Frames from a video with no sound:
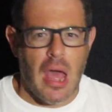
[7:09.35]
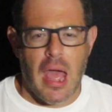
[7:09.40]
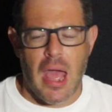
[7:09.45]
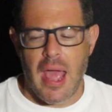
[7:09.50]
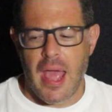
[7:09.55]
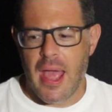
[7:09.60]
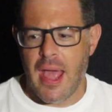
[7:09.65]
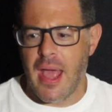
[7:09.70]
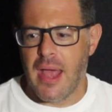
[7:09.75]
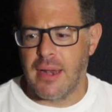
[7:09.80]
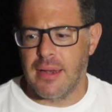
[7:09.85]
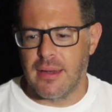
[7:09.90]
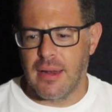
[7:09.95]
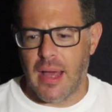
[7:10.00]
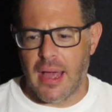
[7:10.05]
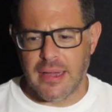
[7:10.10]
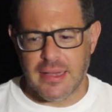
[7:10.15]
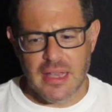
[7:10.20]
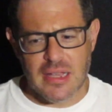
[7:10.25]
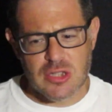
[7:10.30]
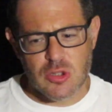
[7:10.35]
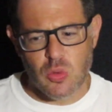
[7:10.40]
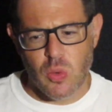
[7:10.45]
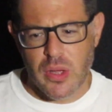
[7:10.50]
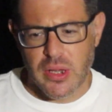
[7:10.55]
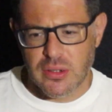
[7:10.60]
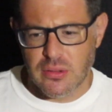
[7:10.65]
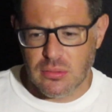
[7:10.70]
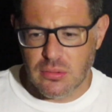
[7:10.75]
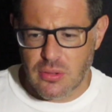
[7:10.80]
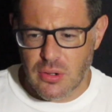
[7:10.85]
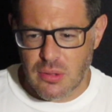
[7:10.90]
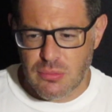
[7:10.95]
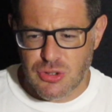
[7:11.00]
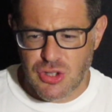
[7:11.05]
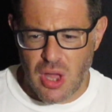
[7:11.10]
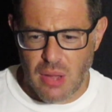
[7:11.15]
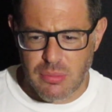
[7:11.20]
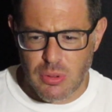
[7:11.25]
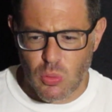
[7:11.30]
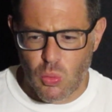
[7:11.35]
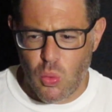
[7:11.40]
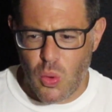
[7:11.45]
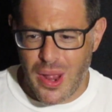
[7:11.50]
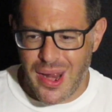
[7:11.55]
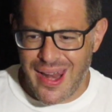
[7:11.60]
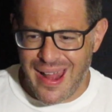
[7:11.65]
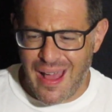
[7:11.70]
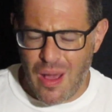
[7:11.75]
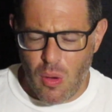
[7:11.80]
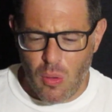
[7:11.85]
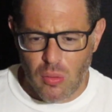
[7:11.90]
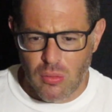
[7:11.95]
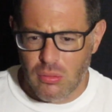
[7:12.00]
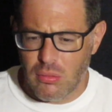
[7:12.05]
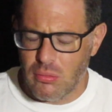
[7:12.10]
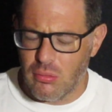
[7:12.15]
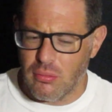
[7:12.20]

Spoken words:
and I guess when Korean Zombie went out